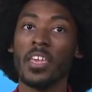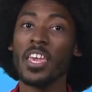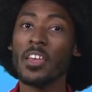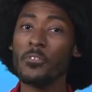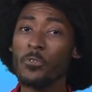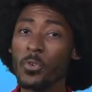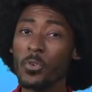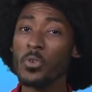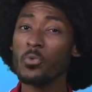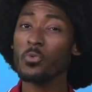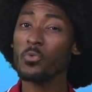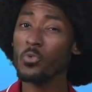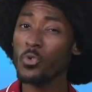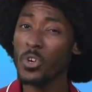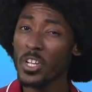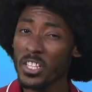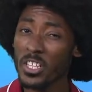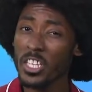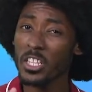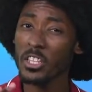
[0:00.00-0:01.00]
If we
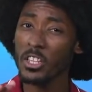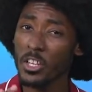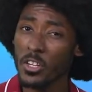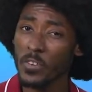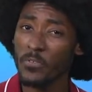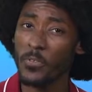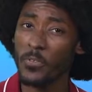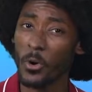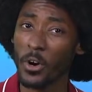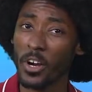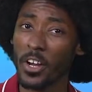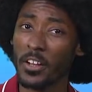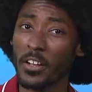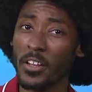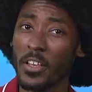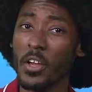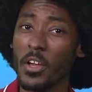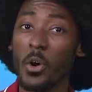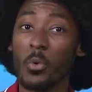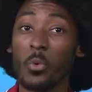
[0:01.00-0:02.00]
really look for it,
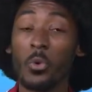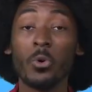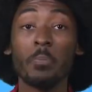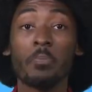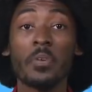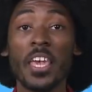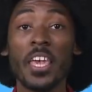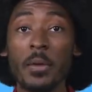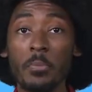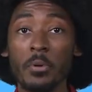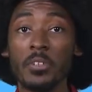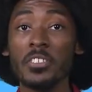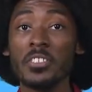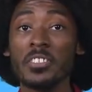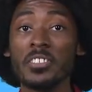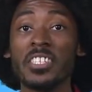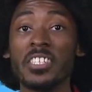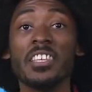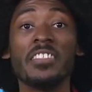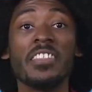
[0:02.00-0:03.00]
we'll be able to
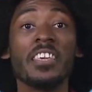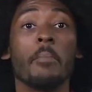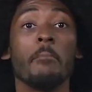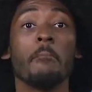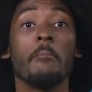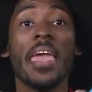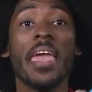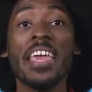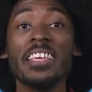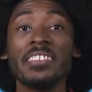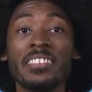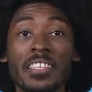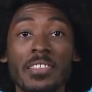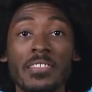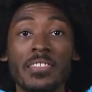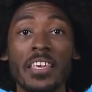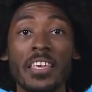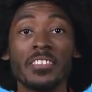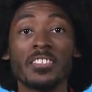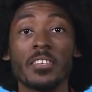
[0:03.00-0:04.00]
see the amazing
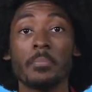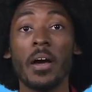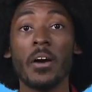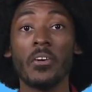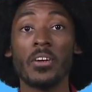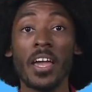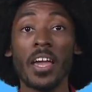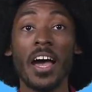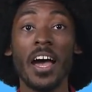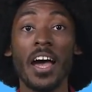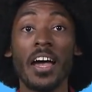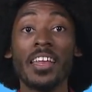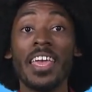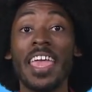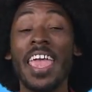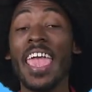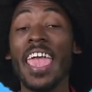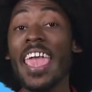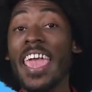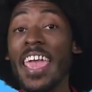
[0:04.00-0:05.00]
things about God
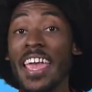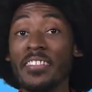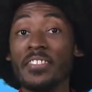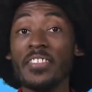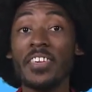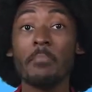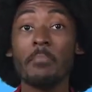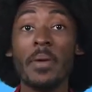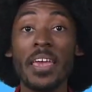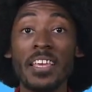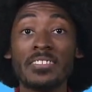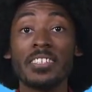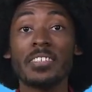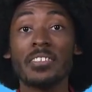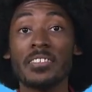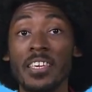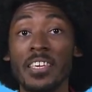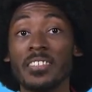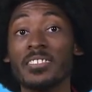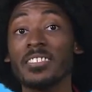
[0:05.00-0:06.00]
and the amazing
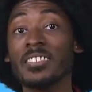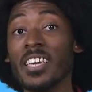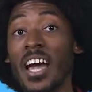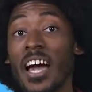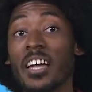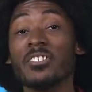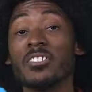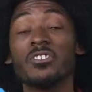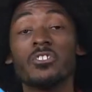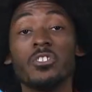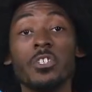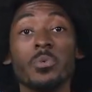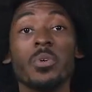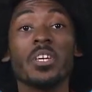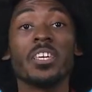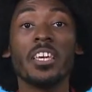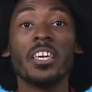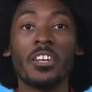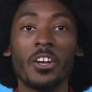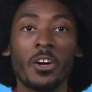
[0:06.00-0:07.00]
things God is
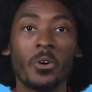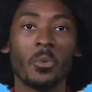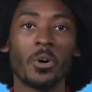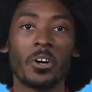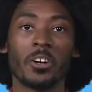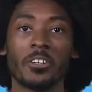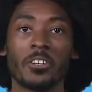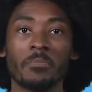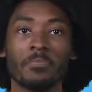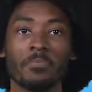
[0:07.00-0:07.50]
doing in our world.